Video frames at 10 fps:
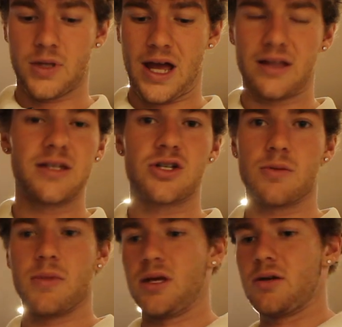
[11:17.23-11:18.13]
at least
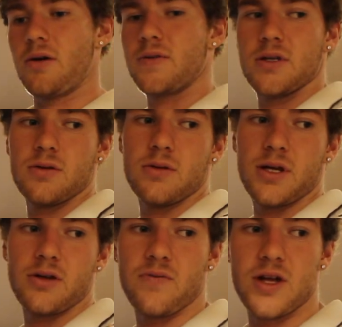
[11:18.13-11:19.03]
your meat. You don't have to do
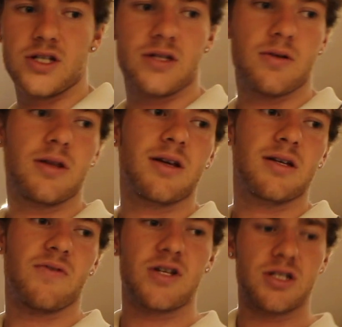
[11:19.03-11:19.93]
like your veggies or anything,
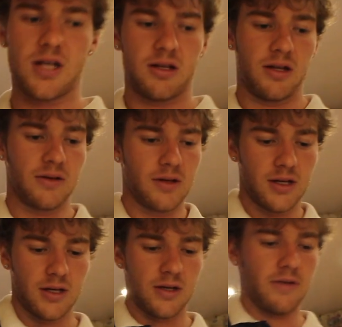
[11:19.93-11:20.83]
because veggies take like
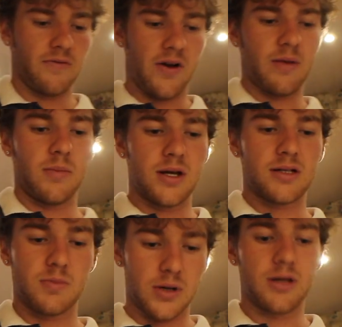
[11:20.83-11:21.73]
5
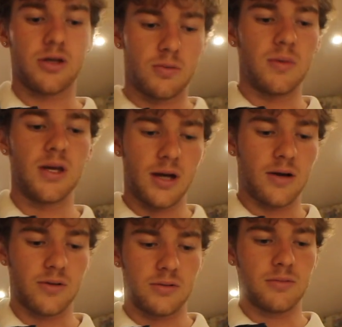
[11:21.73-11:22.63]
minutes, but your meat,
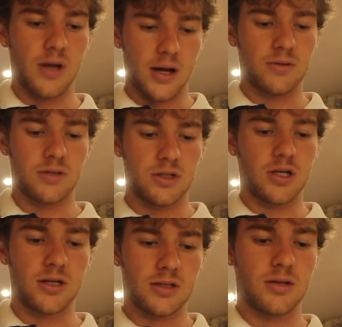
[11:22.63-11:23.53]
I would
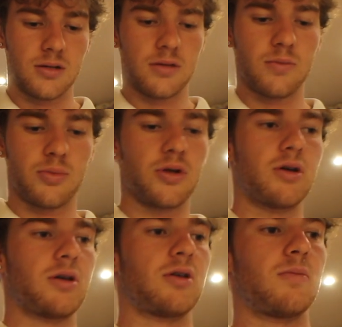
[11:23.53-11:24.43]
suggest
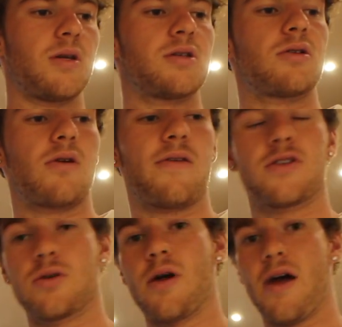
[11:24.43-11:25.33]
pre-cooking your meat so you don't have
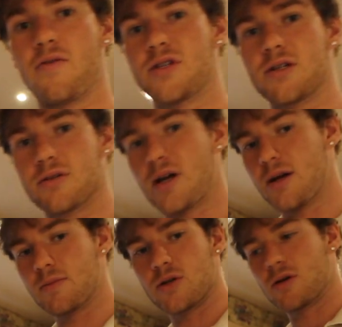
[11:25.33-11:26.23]
to do it every single
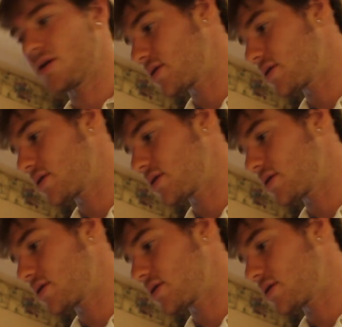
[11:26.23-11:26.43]
time you cook.